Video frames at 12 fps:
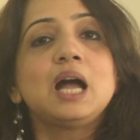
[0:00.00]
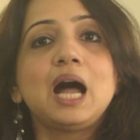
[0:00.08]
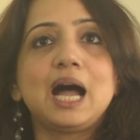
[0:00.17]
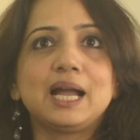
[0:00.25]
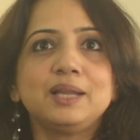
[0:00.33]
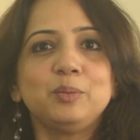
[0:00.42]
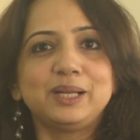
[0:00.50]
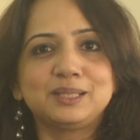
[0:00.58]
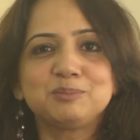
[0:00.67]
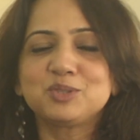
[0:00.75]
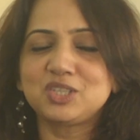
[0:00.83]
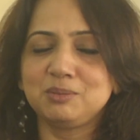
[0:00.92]
Hi,
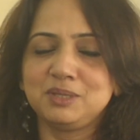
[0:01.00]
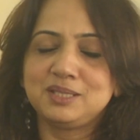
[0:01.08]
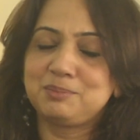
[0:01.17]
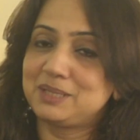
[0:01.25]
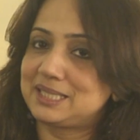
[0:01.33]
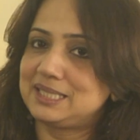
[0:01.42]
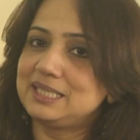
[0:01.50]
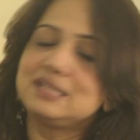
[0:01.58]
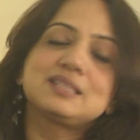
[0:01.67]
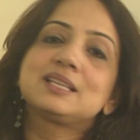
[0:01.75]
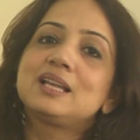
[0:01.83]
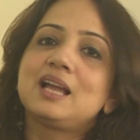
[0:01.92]
welcome to She Means Business.
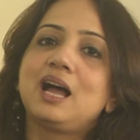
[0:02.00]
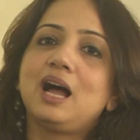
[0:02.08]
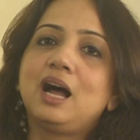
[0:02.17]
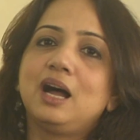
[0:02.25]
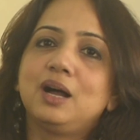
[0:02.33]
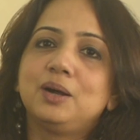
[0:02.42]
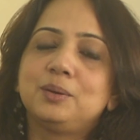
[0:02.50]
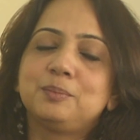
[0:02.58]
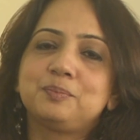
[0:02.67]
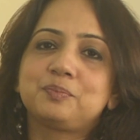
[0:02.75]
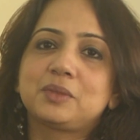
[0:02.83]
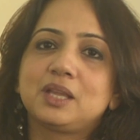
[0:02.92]

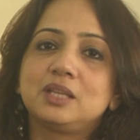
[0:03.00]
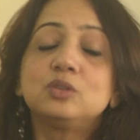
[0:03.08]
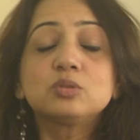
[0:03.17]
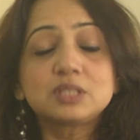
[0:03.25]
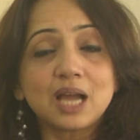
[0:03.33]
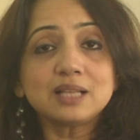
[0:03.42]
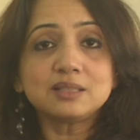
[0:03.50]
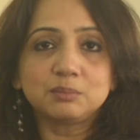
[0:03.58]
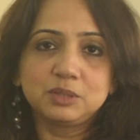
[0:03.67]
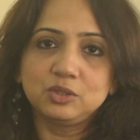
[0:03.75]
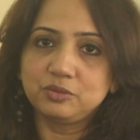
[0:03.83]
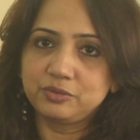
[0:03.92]
You start
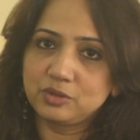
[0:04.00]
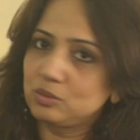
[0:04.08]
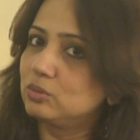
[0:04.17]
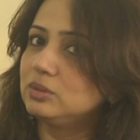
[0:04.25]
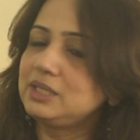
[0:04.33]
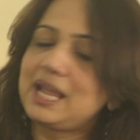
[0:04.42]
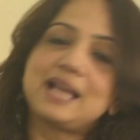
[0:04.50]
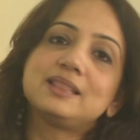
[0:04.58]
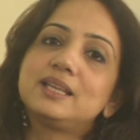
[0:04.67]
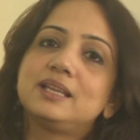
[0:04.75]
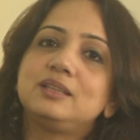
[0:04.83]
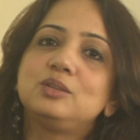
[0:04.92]
something of your own and
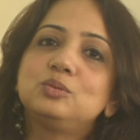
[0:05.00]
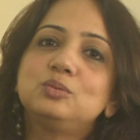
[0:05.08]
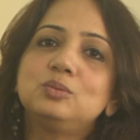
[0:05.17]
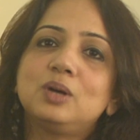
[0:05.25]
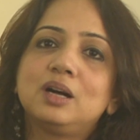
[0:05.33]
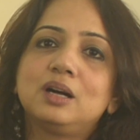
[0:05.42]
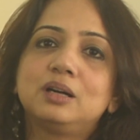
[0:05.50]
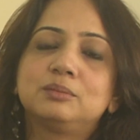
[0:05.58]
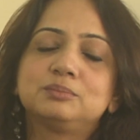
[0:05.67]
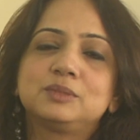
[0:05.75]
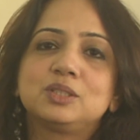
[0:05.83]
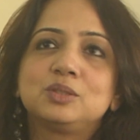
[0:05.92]
then you
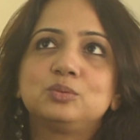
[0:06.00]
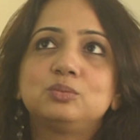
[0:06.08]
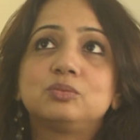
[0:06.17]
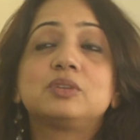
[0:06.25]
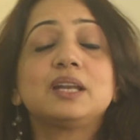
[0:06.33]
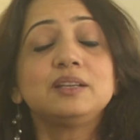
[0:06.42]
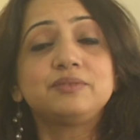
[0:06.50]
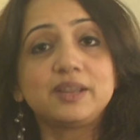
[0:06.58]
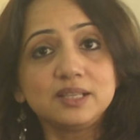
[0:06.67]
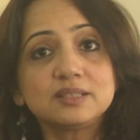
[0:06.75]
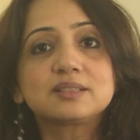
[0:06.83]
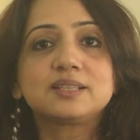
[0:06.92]
you run it
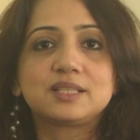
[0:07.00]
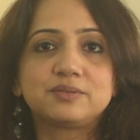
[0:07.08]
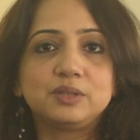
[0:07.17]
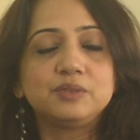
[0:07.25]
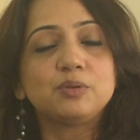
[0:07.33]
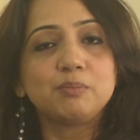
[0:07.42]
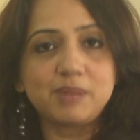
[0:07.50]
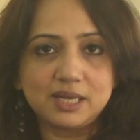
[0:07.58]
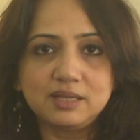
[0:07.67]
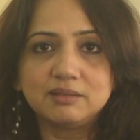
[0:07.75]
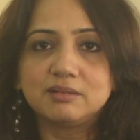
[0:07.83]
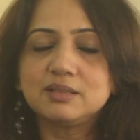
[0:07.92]
very successfully for
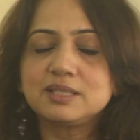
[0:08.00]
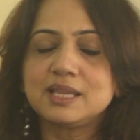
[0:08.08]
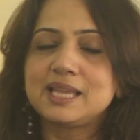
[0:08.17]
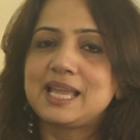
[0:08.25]
many years